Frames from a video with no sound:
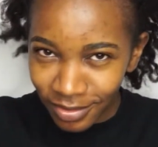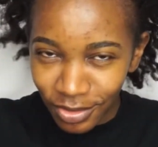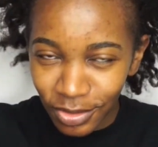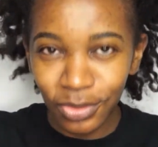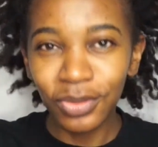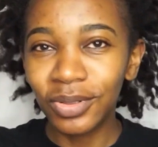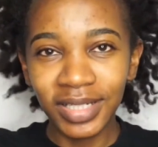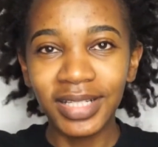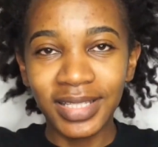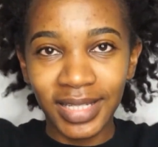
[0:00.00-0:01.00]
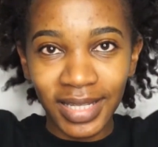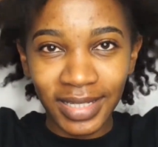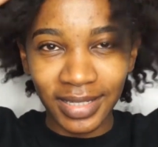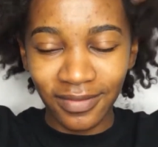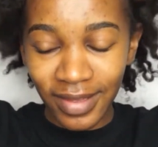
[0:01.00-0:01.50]
new or clean
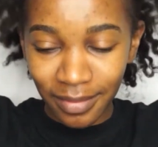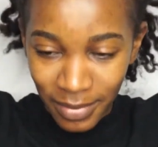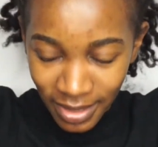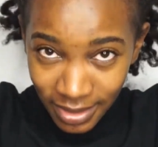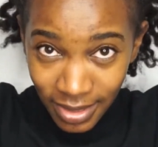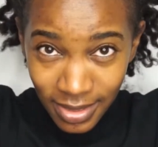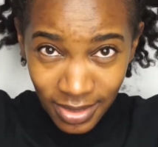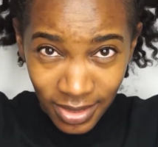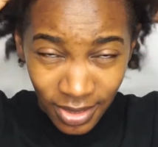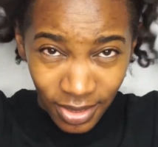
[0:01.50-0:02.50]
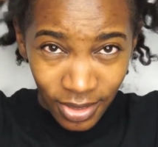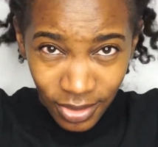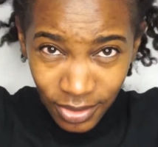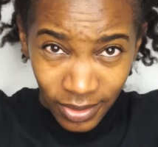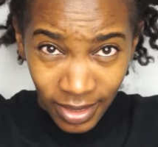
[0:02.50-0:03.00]
slate, if that makes sense.
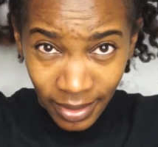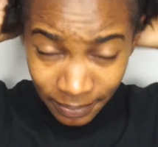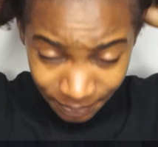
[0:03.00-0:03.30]
So yeah.